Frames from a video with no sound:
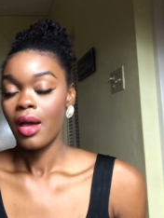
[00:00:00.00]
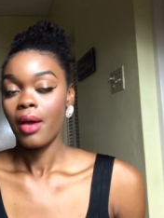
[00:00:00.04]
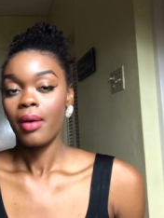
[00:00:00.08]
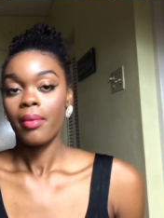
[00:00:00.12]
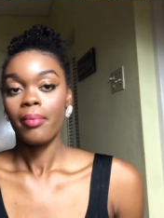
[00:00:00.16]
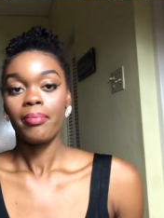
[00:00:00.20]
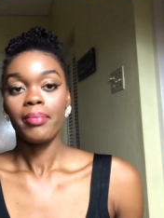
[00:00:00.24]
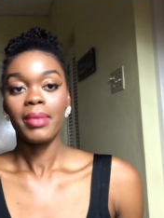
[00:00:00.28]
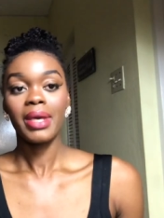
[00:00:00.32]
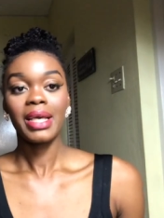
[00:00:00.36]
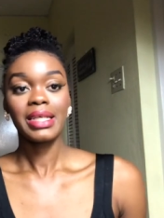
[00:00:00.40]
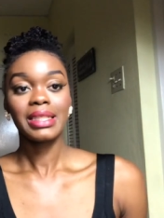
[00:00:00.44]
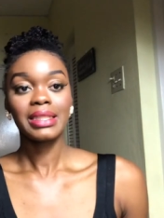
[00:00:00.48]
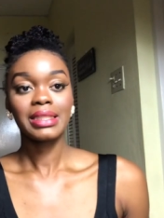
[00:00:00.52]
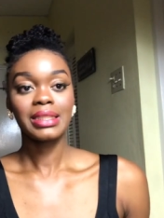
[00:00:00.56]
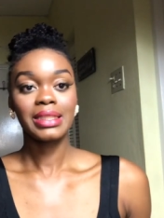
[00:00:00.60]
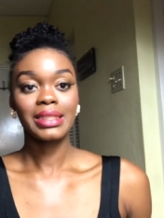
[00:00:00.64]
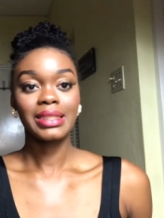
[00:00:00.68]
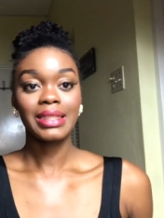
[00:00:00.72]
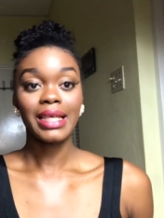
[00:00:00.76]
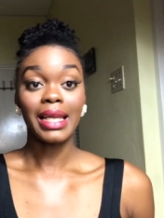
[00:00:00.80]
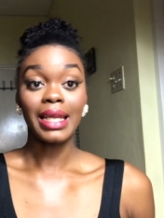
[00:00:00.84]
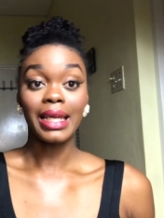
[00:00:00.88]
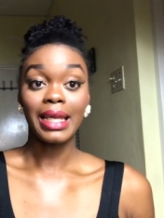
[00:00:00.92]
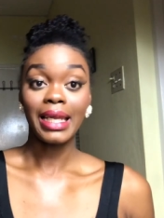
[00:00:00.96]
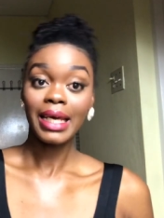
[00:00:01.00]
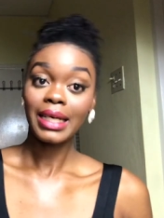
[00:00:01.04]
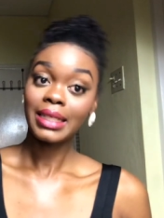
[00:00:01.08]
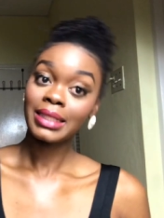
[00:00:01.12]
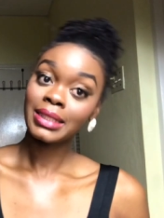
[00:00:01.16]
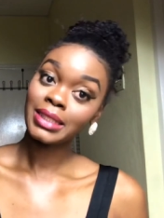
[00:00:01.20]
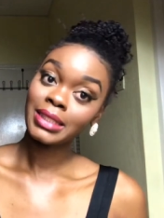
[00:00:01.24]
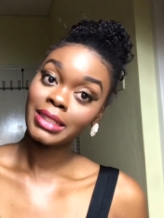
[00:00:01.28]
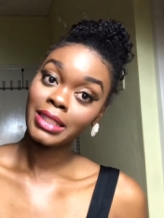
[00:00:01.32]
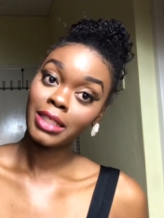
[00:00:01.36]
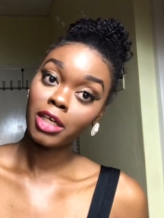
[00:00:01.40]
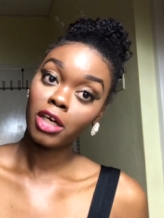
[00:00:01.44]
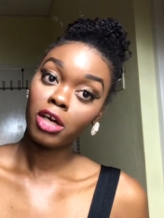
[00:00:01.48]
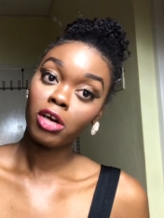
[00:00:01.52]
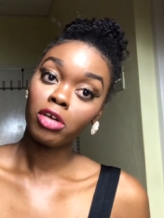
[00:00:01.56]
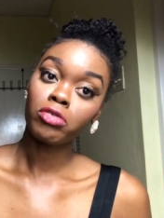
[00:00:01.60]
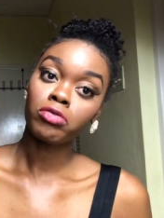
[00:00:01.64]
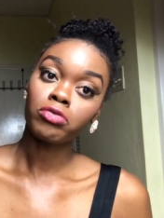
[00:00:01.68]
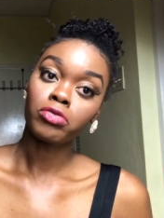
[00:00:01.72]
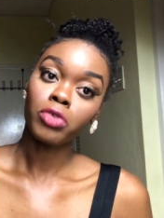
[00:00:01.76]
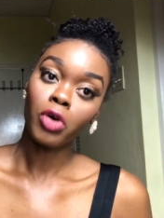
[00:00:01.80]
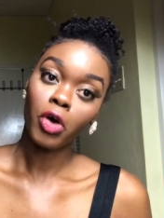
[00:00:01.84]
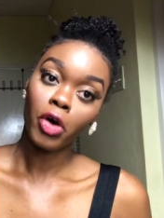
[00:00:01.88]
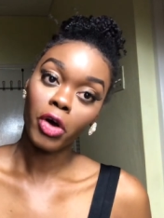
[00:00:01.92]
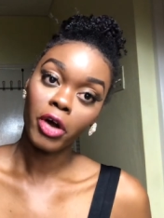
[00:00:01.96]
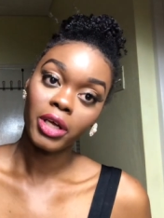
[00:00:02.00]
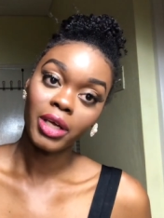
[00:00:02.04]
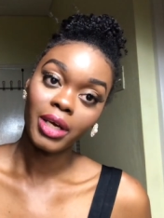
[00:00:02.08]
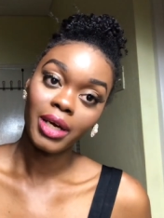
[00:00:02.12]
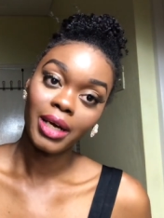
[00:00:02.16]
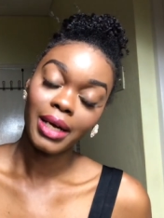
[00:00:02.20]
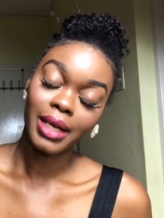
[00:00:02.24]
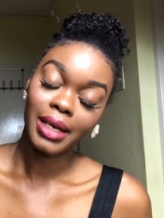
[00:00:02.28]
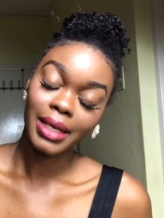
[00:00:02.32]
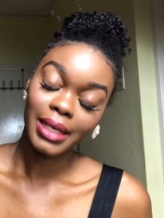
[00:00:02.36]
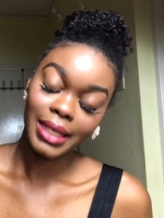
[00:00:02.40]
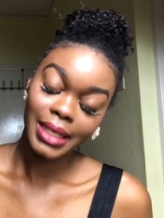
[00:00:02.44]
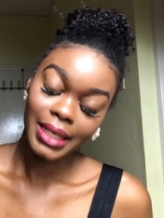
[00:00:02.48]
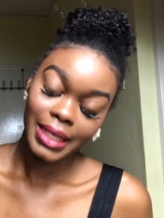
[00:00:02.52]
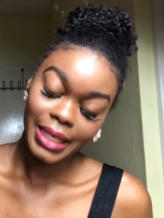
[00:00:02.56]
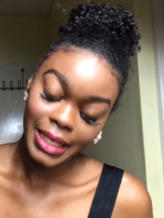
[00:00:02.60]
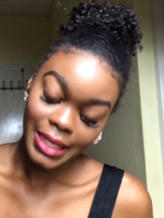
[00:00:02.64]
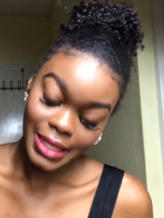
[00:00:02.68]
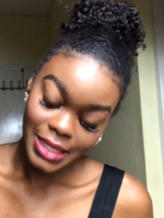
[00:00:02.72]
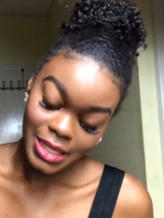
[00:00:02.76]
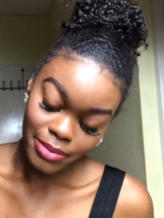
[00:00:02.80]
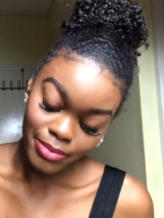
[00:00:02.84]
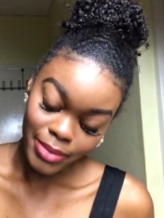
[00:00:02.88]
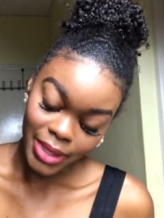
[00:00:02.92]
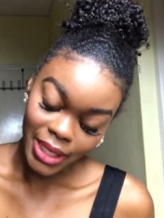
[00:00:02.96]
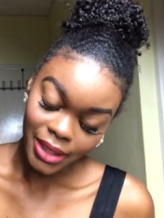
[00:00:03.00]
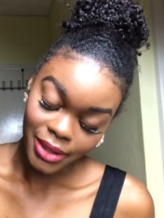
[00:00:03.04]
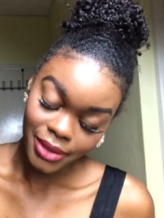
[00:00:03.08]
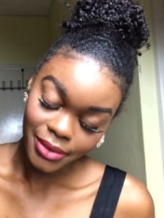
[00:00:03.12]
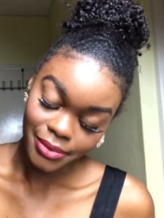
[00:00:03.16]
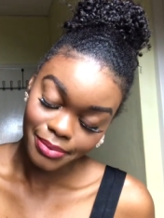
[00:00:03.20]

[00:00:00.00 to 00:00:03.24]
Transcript: Miss Alexia Royale Eatman.